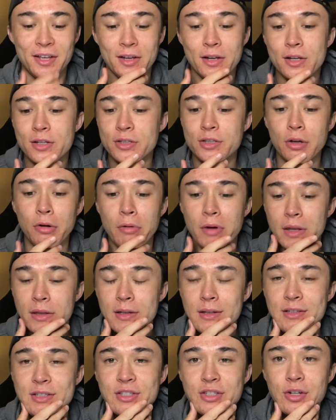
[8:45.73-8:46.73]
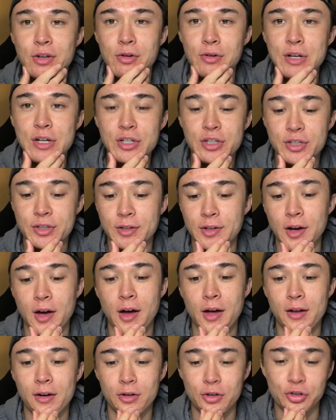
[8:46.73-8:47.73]
So in this
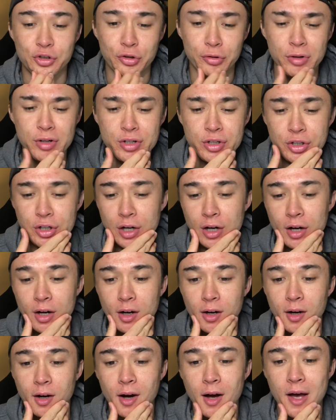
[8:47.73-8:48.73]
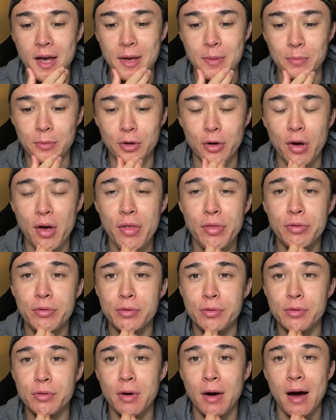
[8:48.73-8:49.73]
screenshot or screen share, I am going
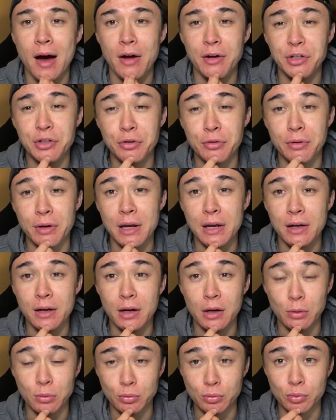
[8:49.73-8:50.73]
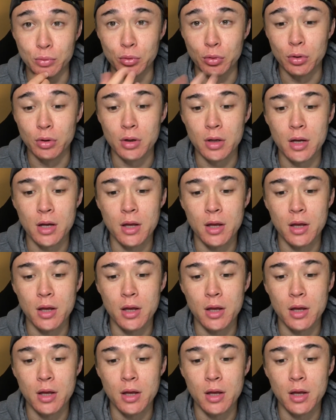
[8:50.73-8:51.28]
through how to create a rule